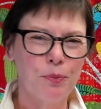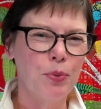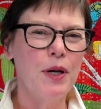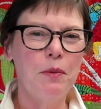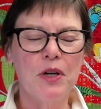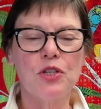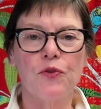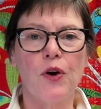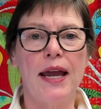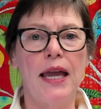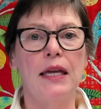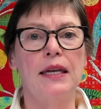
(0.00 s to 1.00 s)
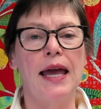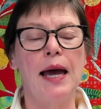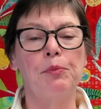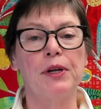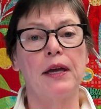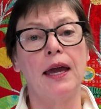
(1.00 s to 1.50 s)
pretty much for hand
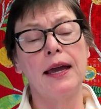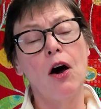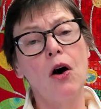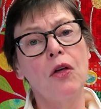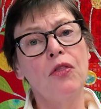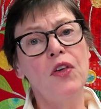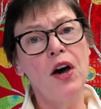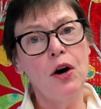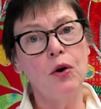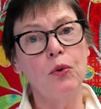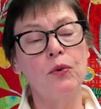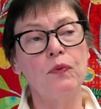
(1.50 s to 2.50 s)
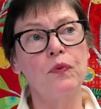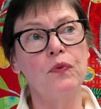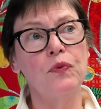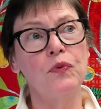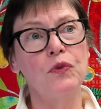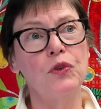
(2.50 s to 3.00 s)
applique, although
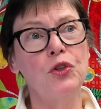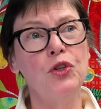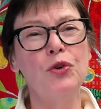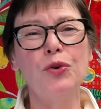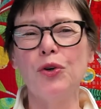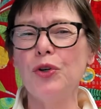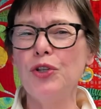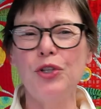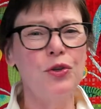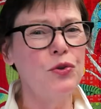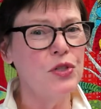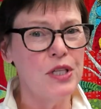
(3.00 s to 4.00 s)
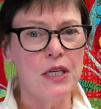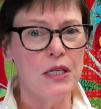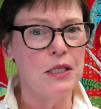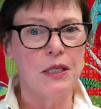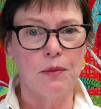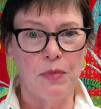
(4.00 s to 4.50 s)
you could use
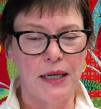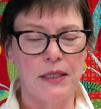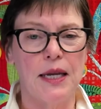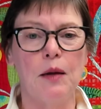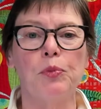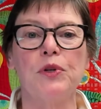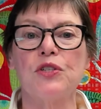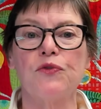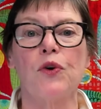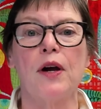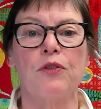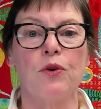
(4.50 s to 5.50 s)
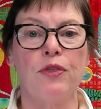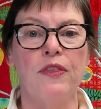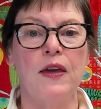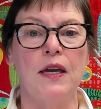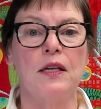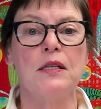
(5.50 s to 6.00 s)
these to make templates for other
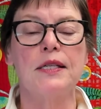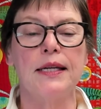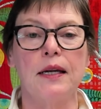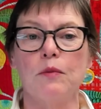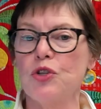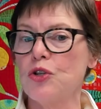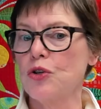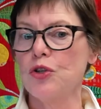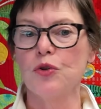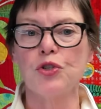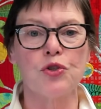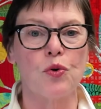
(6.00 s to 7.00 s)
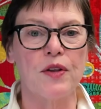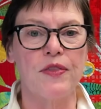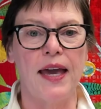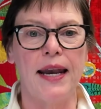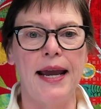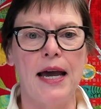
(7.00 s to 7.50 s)
things, and I'm sure you'll sort
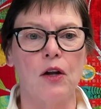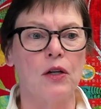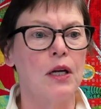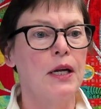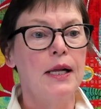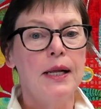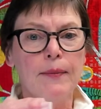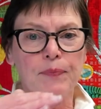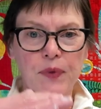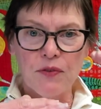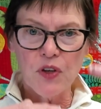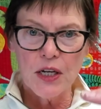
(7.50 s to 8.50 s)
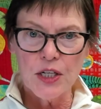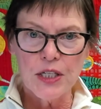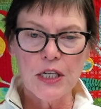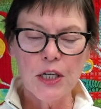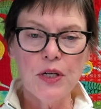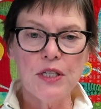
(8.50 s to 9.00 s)
that out. I've got a
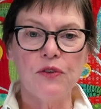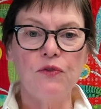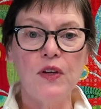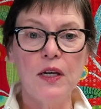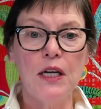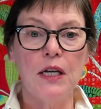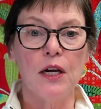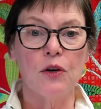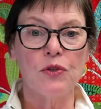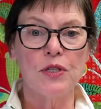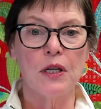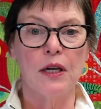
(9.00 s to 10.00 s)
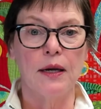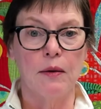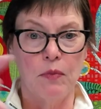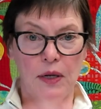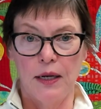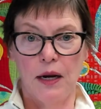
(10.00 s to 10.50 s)
series of videos,
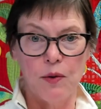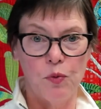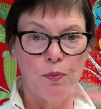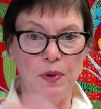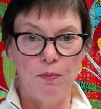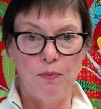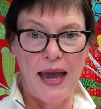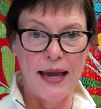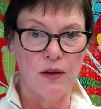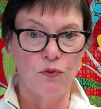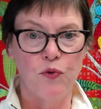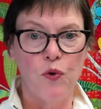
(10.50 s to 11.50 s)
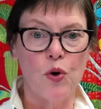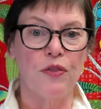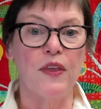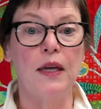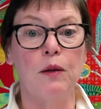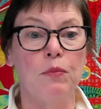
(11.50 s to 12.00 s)
um, and I will be back and
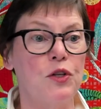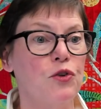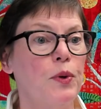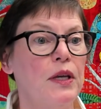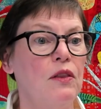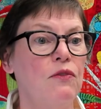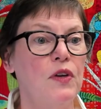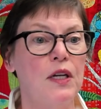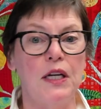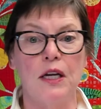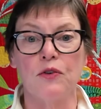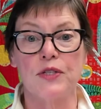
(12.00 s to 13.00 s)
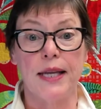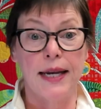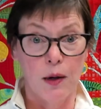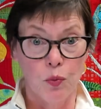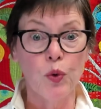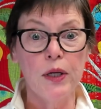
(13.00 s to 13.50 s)
forth in between the videos.
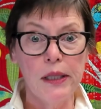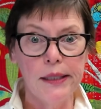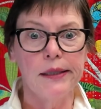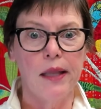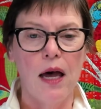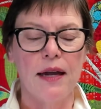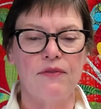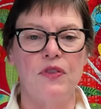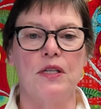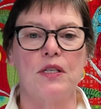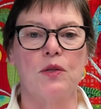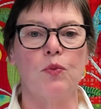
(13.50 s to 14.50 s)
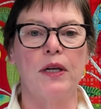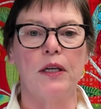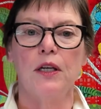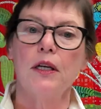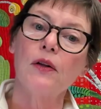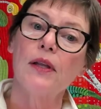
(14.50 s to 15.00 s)
And I'm really live this
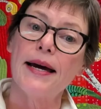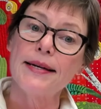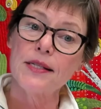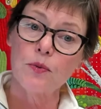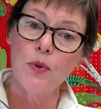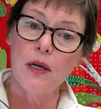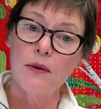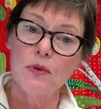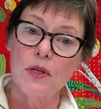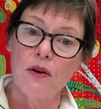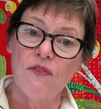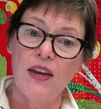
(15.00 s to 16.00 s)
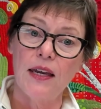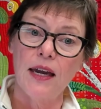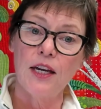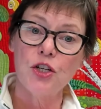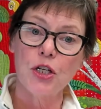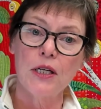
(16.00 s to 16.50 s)
week. You know, last week I was on
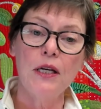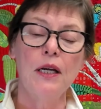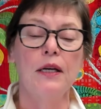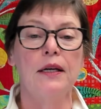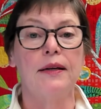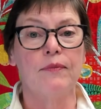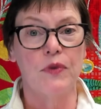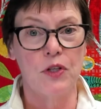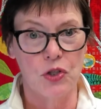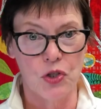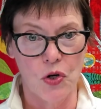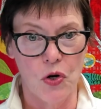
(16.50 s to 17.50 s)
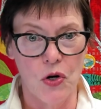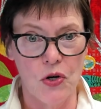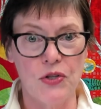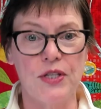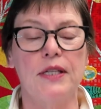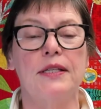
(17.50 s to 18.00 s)
vacation. The
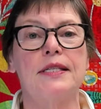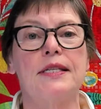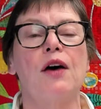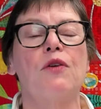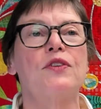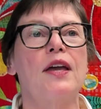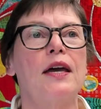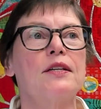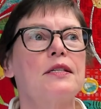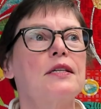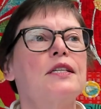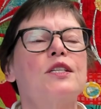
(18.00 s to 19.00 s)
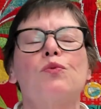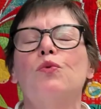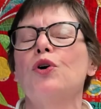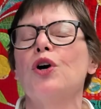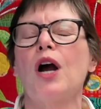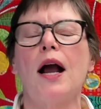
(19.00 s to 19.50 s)
stars in South Texas
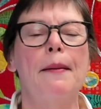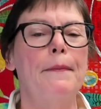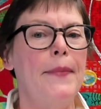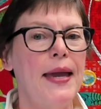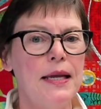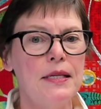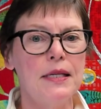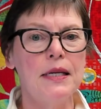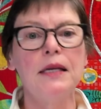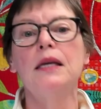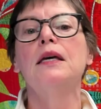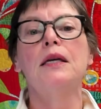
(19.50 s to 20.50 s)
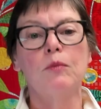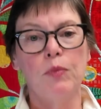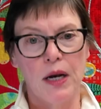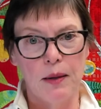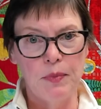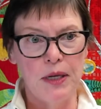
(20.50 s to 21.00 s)
were amazing
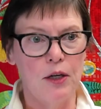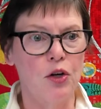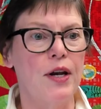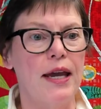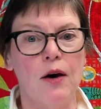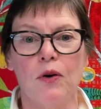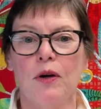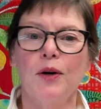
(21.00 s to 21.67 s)
but I'm here now